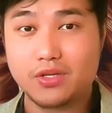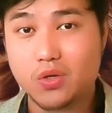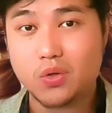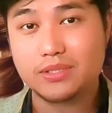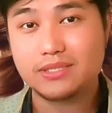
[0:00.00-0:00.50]
the
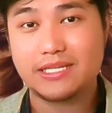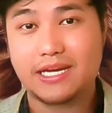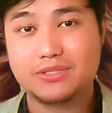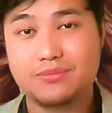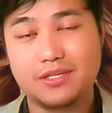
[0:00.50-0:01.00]
golden
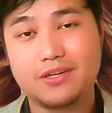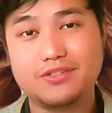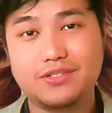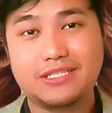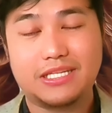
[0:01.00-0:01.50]
sash with the
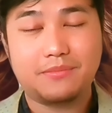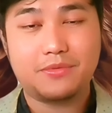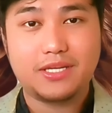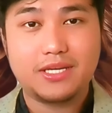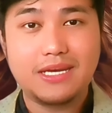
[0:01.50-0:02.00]
country's name
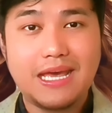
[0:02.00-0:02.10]
on it.